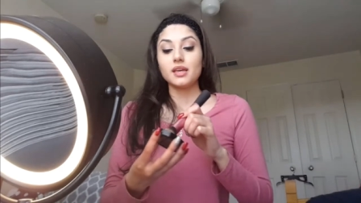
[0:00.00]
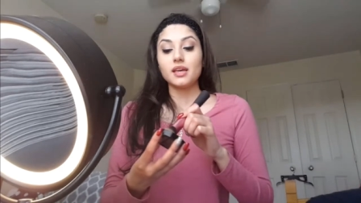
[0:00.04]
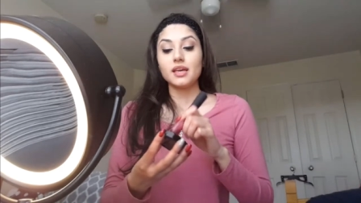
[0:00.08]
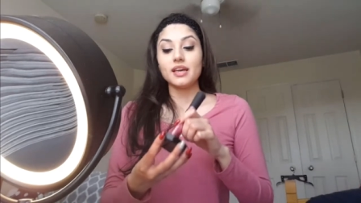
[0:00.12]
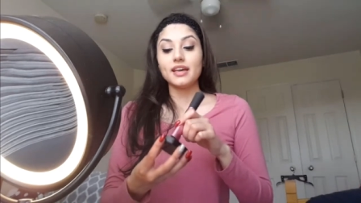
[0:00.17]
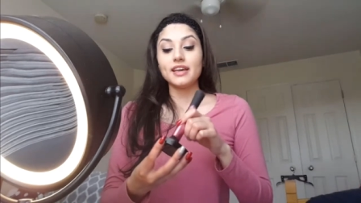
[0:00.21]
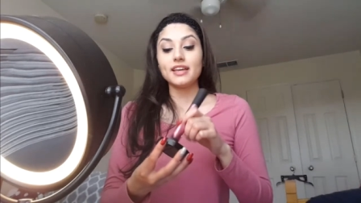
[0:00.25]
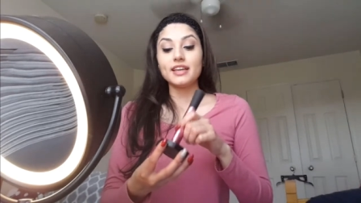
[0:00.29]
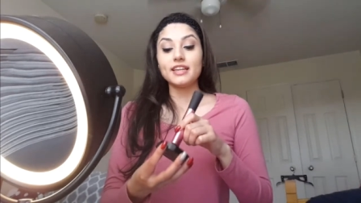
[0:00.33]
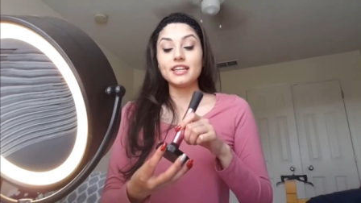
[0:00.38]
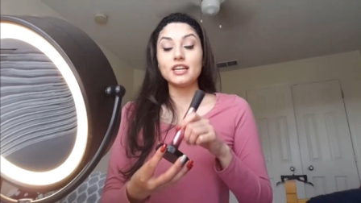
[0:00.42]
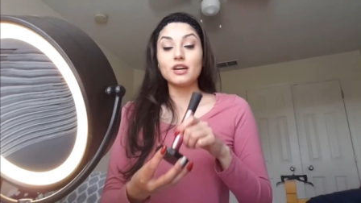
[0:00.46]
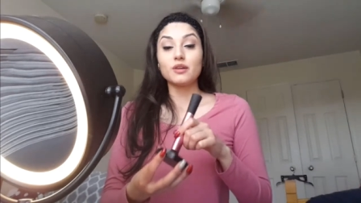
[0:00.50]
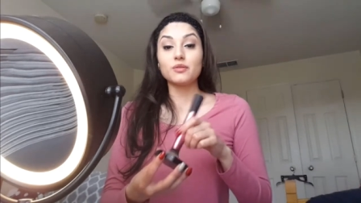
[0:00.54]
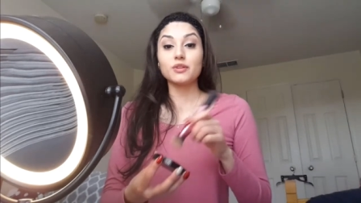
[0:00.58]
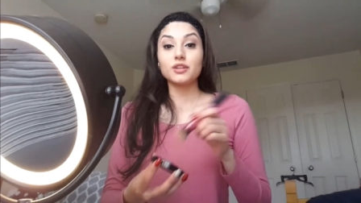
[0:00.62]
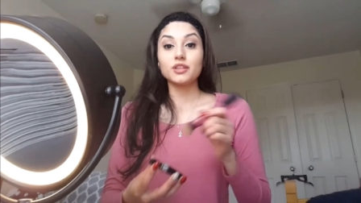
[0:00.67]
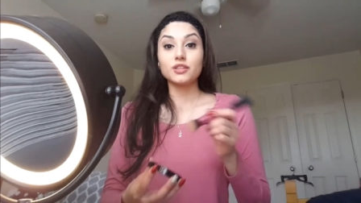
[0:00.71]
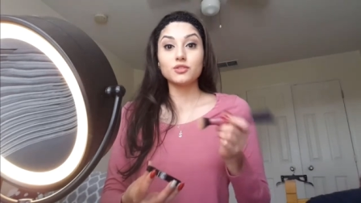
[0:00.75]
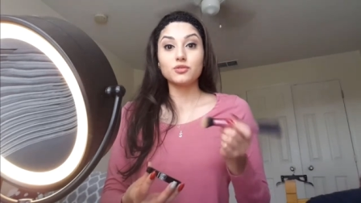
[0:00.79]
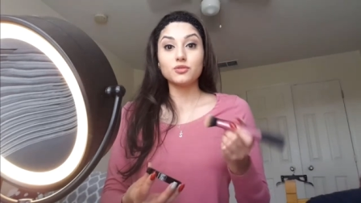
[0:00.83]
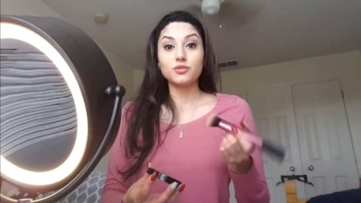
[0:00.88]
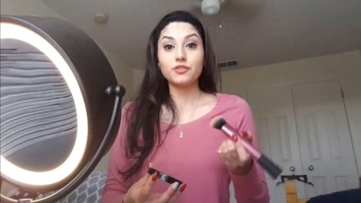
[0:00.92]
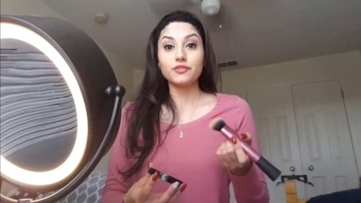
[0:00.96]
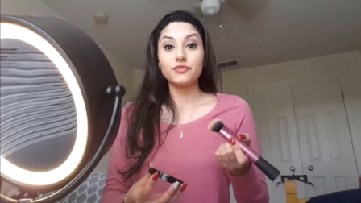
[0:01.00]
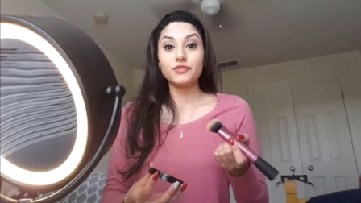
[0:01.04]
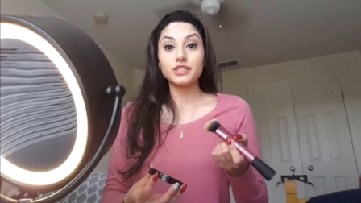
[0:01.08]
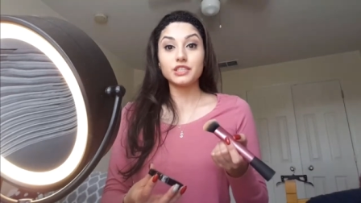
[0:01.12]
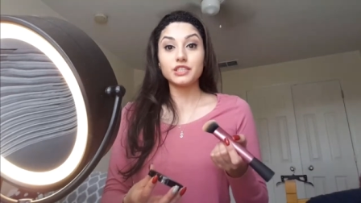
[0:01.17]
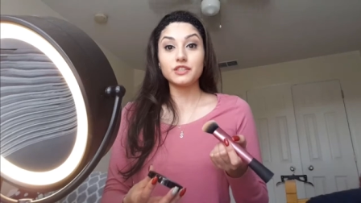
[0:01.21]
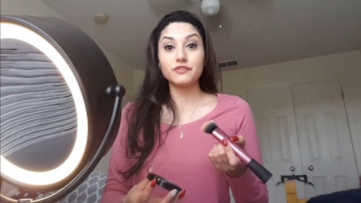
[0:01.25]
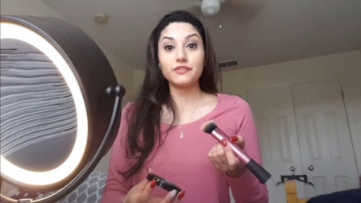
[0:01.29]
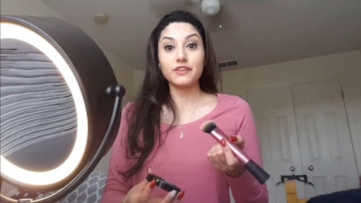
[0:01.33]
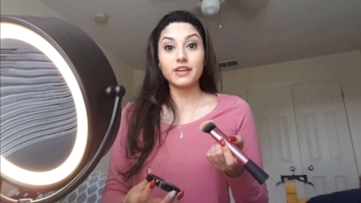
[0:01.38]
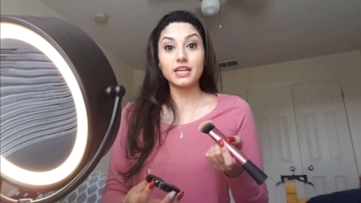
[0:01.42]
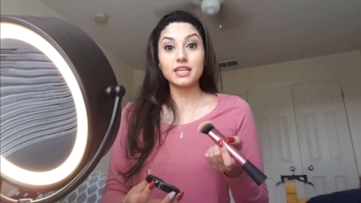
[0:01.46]
And now we're going to do the
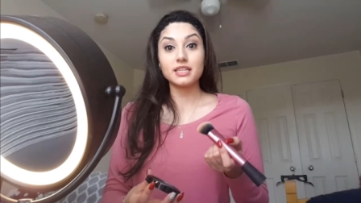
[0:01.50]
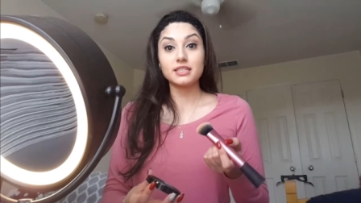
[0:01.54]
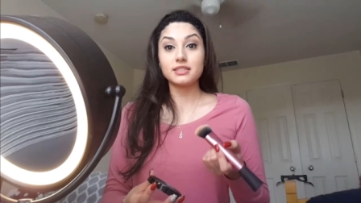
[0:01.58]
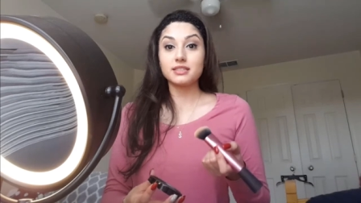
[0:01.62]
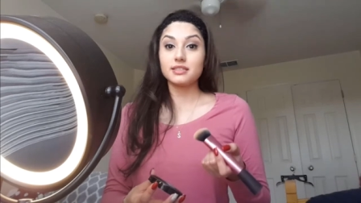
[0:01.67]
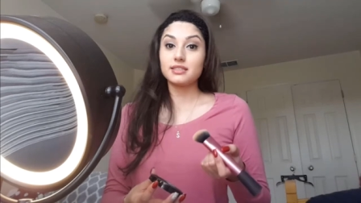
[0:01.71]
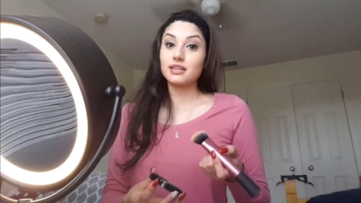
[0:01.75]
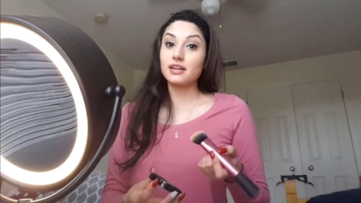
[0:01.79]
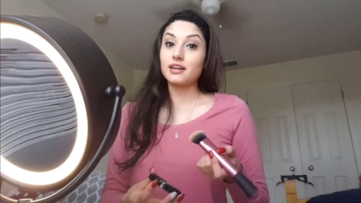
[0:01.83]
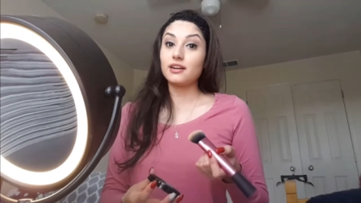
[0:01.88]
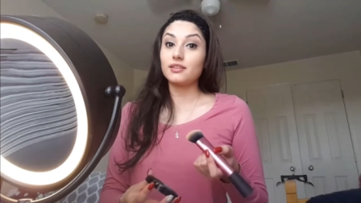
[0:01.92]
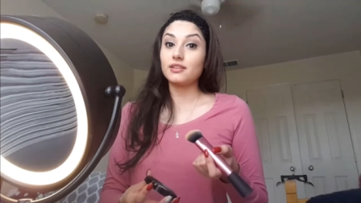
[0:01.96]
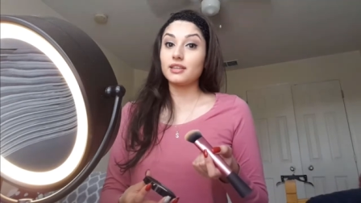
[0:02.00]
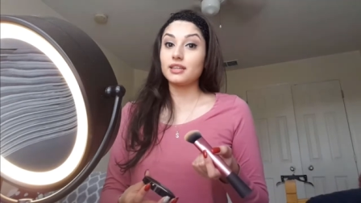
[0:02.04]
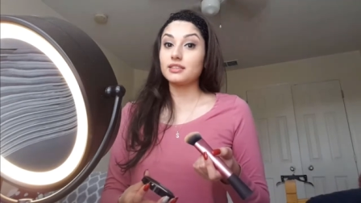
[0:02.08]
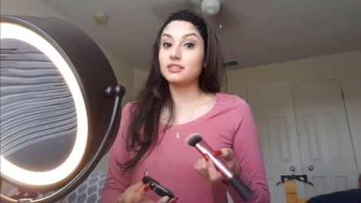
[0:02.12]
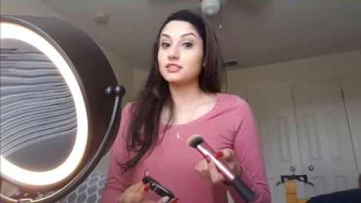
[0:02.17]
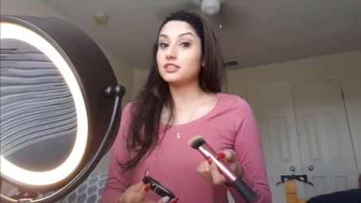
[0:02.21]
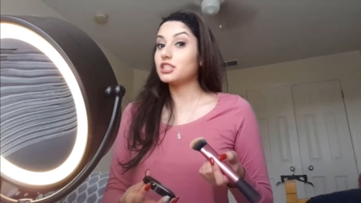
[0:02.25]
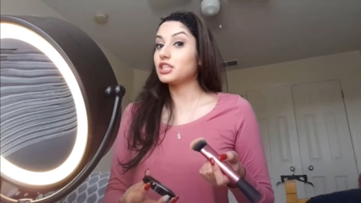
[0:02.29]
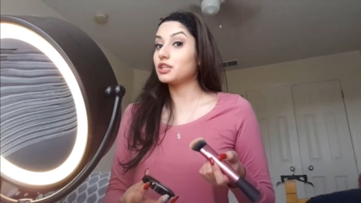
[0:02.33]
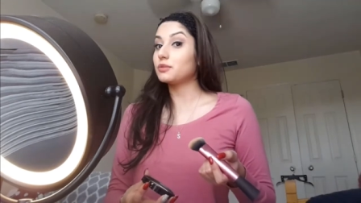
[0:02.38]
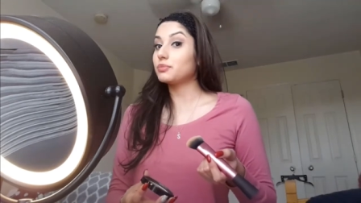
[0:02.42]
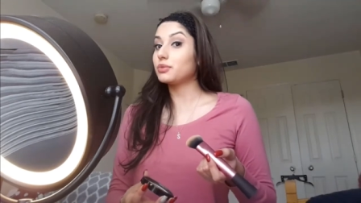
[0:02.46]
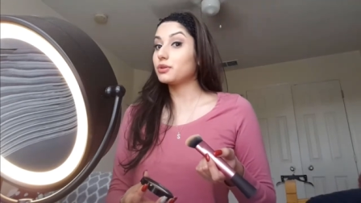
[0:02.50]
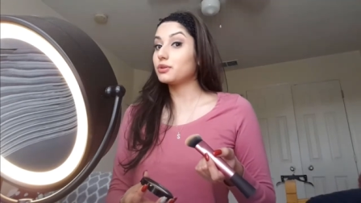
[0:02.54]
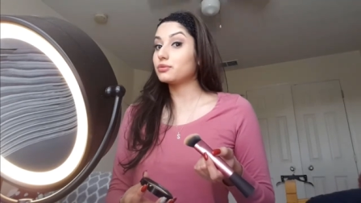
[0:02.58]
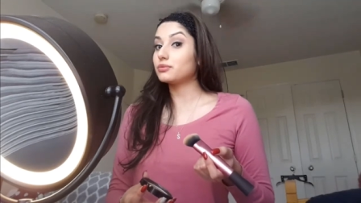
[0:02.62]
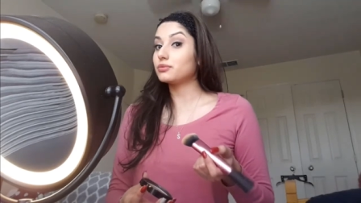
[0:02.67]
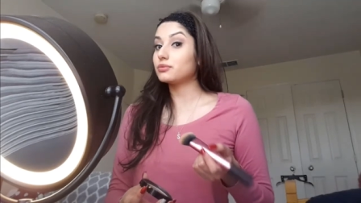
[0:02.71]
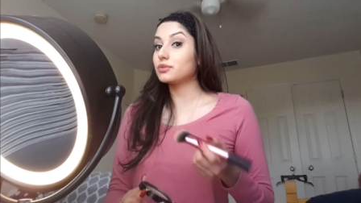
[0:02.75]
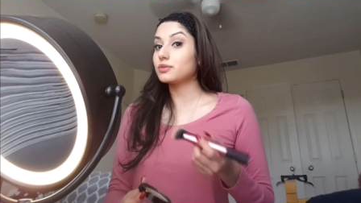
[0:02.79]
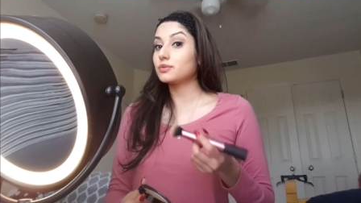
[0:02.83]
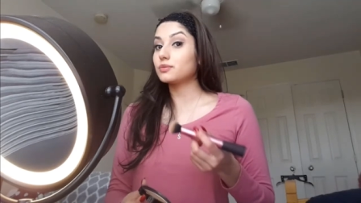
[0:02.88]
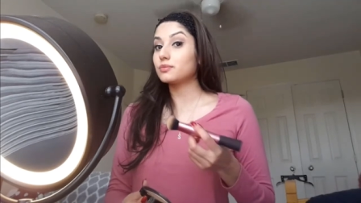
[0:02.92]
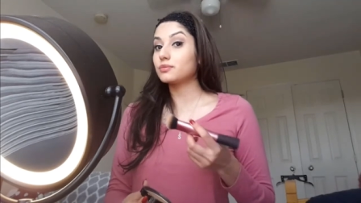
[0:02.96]
fishy face to outline the
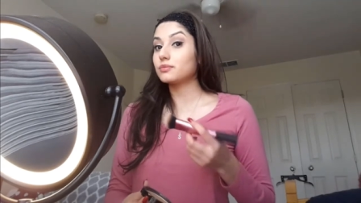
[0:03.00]
cheekbones.